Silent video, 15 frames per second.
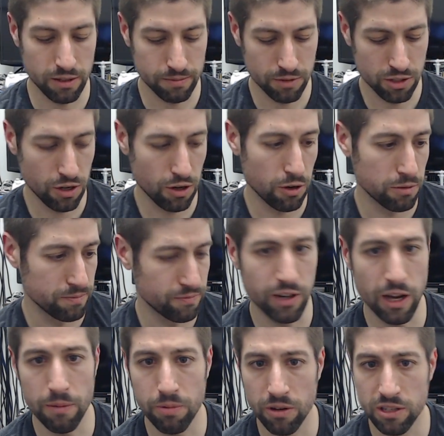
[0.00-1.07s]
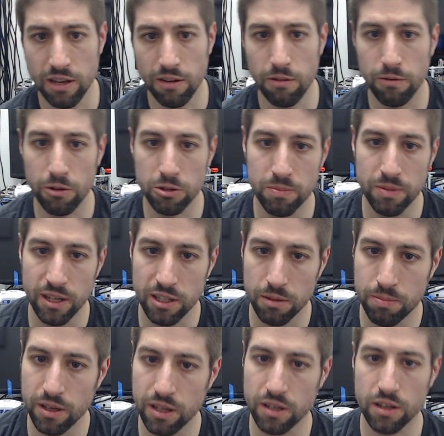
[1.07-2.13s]
So 5.7 volts peak to
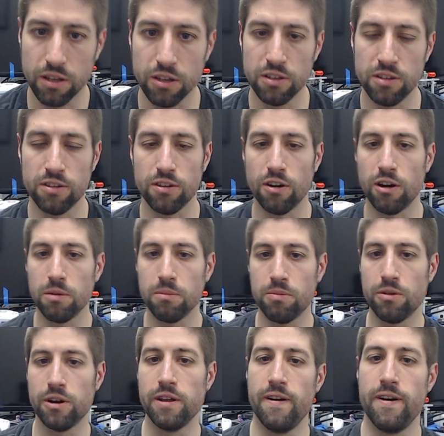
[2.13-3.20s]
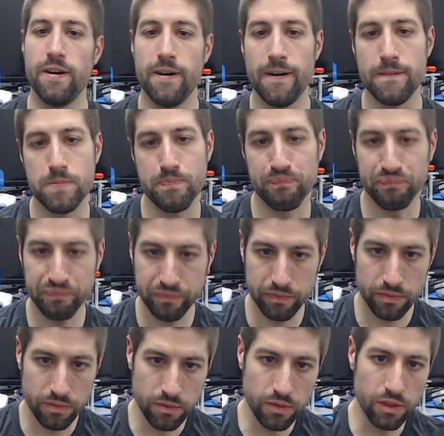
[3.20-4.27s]
peak, good starting point.
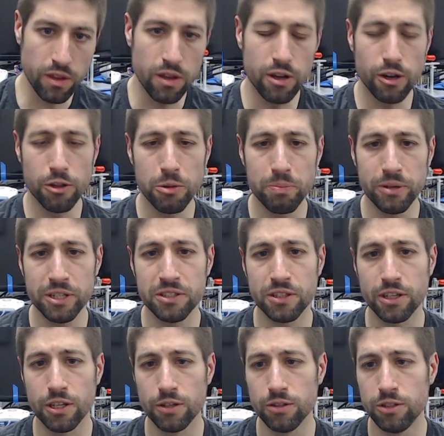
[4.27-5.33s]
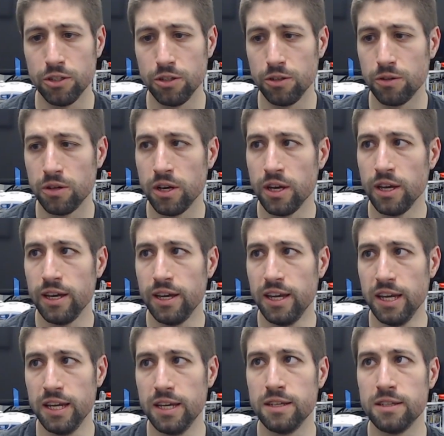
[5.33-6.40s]
Another place to go to
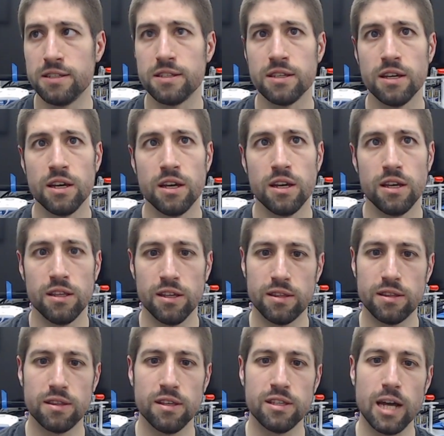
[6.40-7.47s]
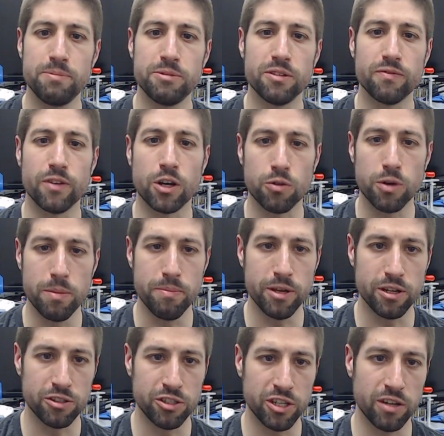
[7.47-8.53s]
is the types of equipment
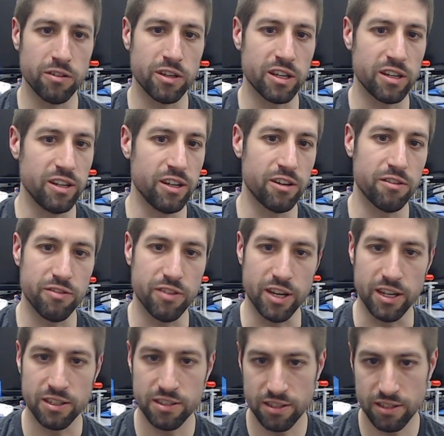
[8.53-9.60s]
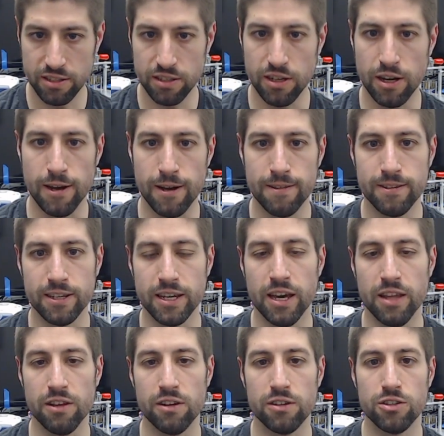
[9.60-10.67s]
you're generally going to interface
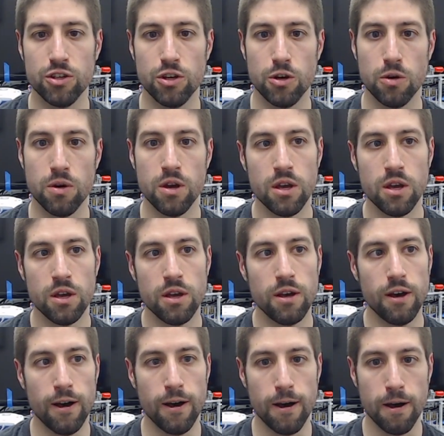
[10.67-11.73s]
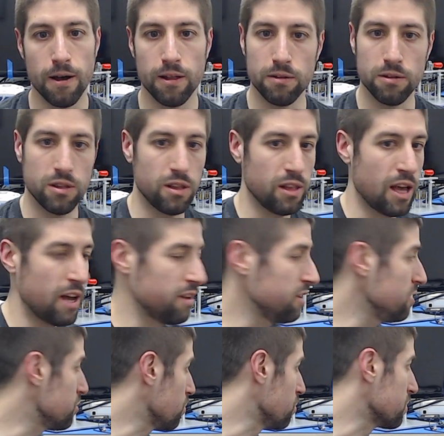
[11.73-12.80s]
together. So with a lot of
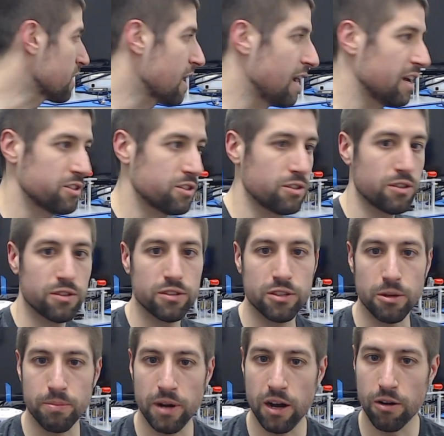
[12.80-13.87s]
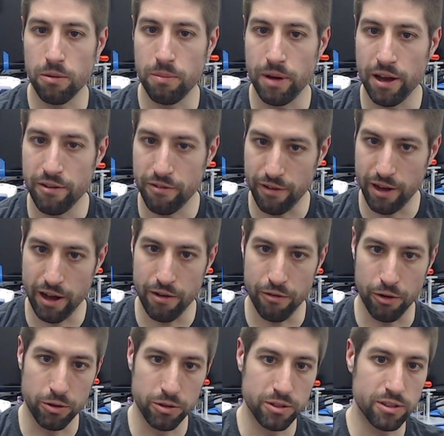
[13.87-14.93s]
these old consoles, they're powered by 5
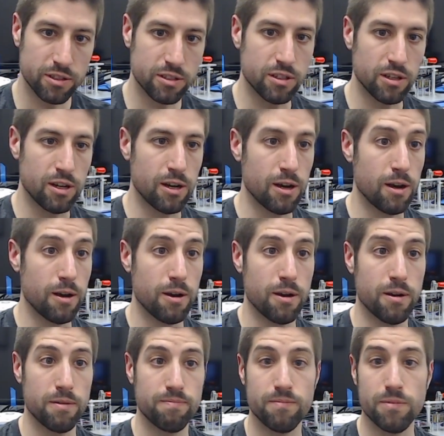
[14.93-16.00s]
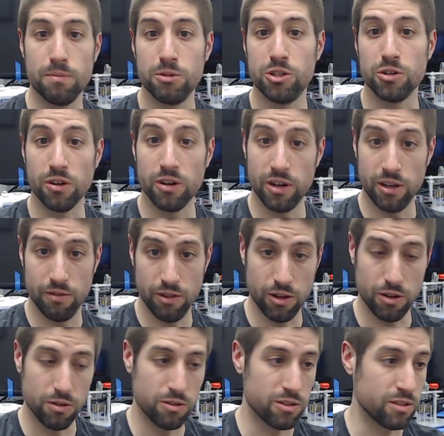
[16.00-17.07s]
volts. The majority of
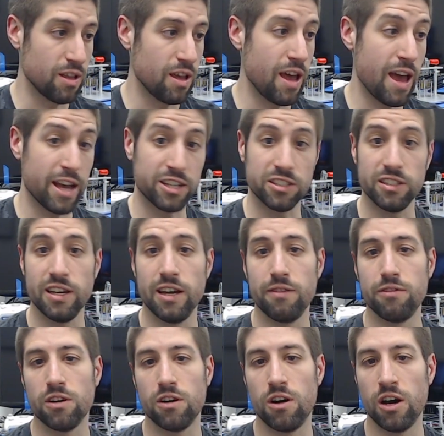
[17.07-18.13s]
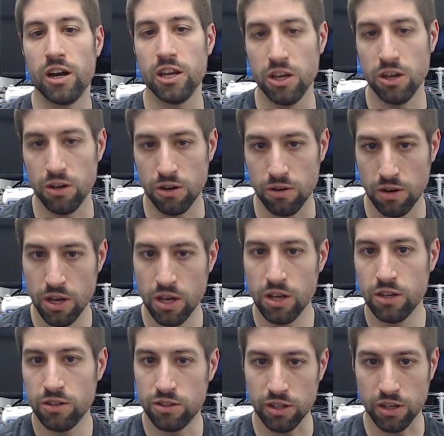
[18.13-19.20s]
those actually have their audio
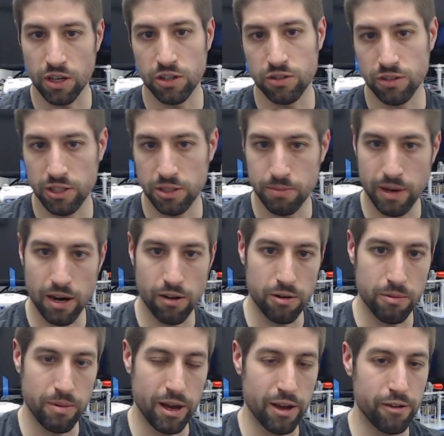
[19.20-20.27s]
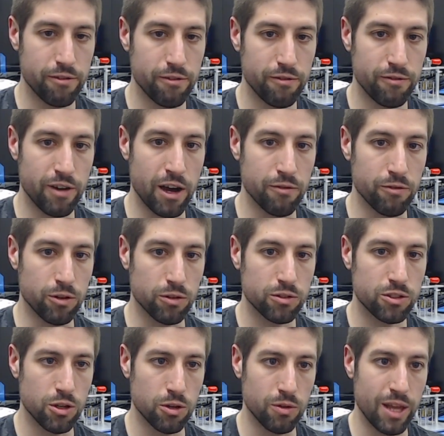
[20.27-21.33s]
circuitries powered by 5 volts.
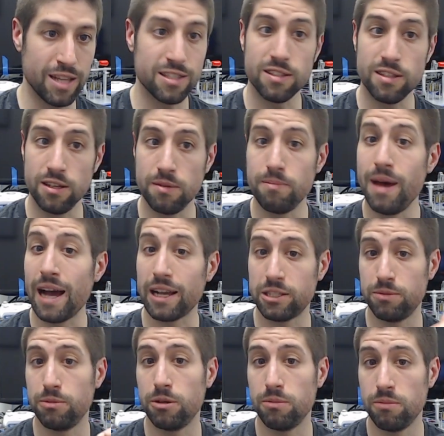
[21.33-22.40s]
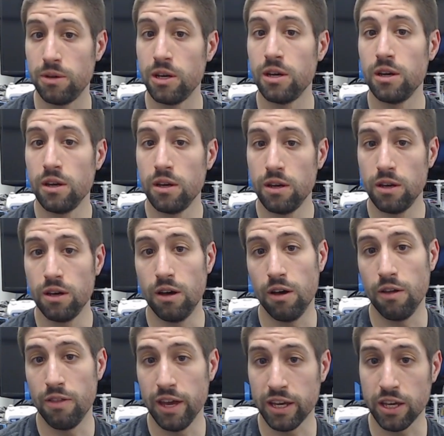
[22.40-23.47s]
So that's the maximum
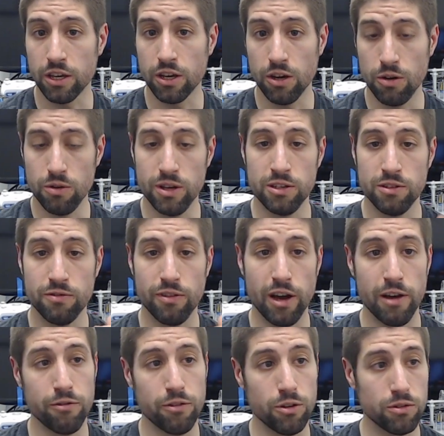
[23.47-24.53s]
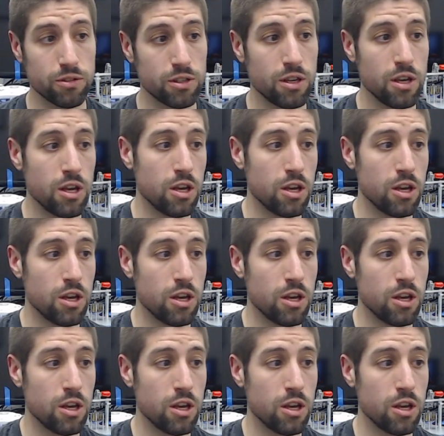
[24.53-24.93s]
they can go is 5 volts.